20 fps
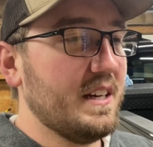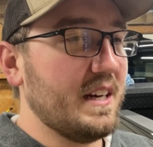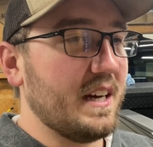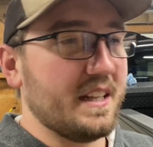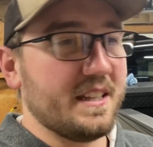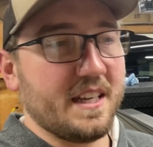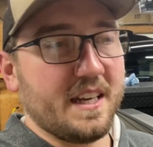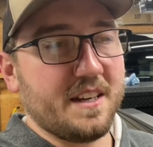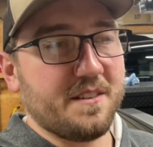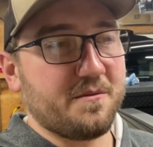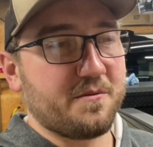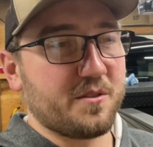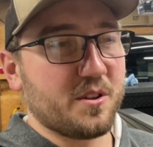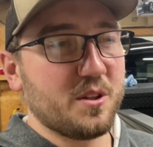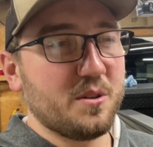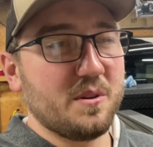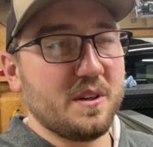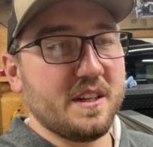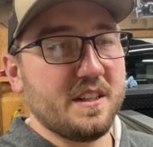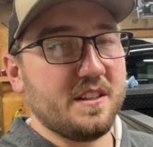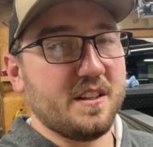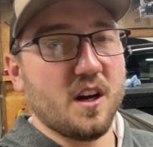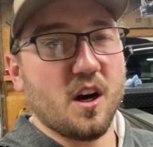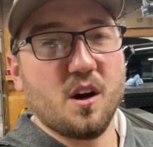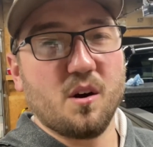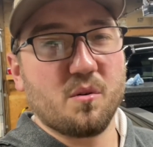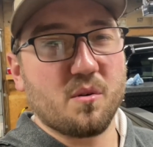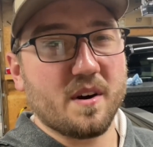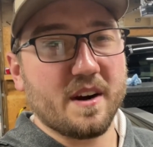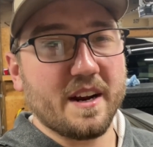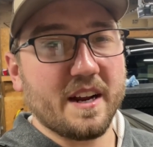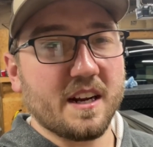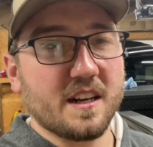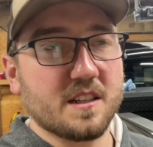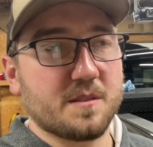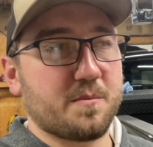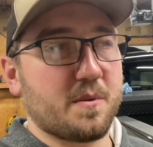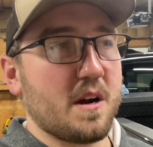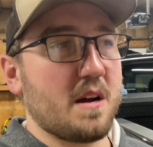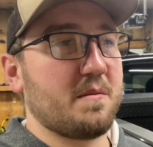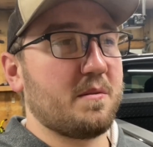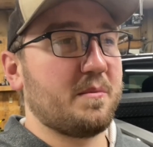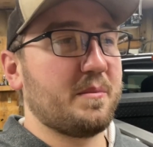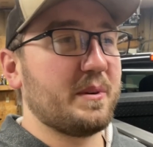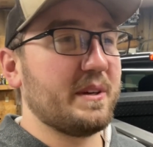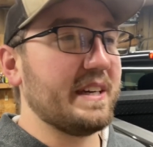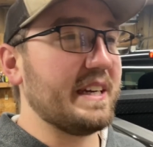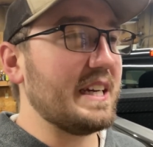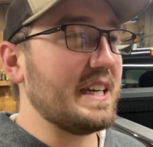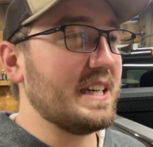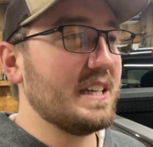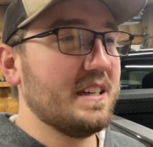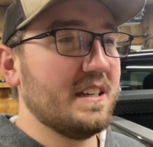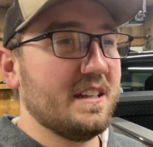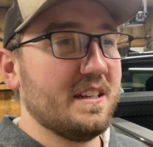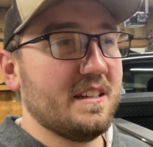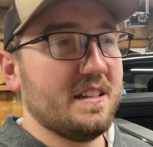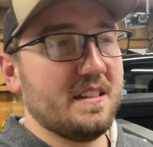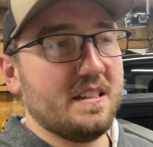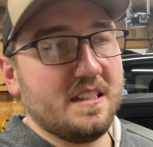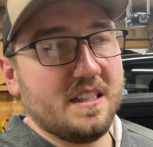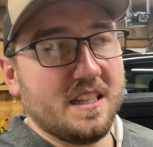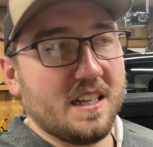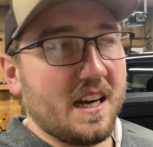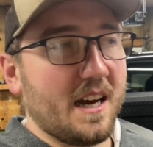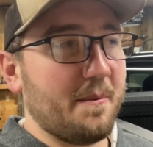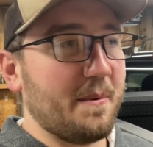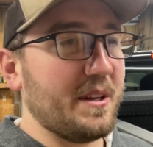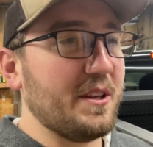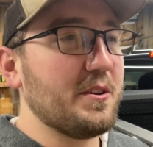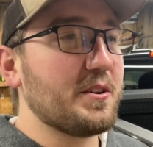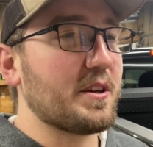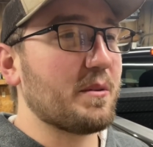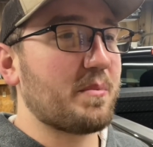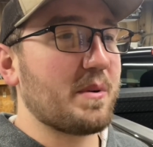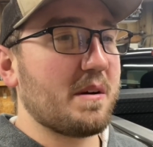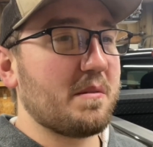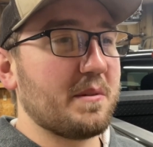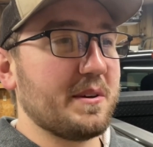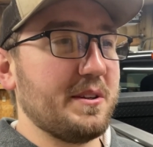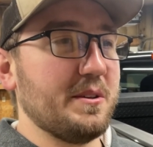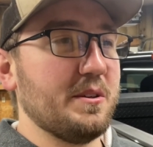And then fluid and O rings, probably. I mean, you could probably do